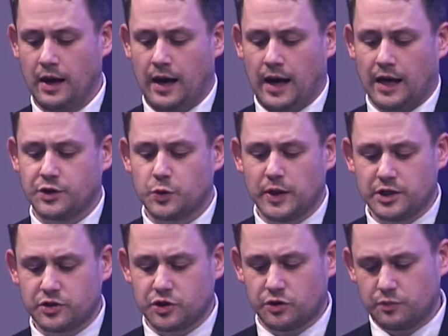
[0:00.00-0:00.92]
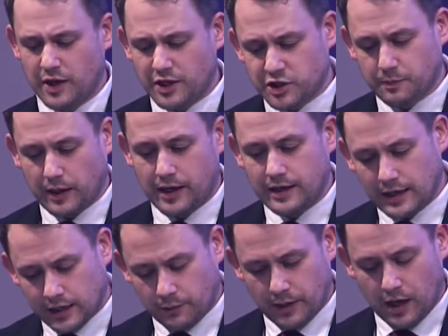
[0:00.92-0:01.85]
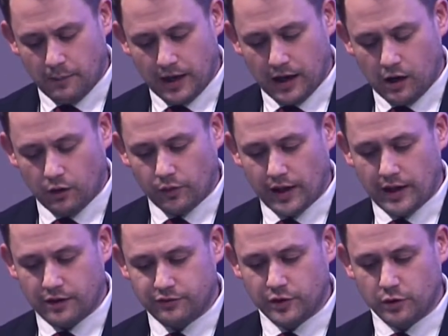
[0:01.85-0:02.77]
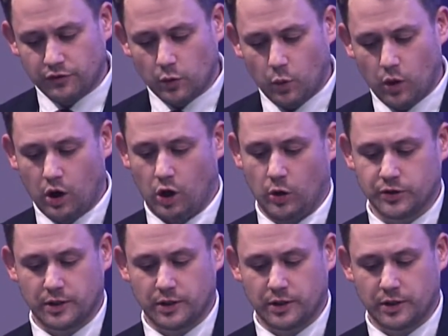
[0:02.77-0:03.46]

And to explain a little bit about their view of the world,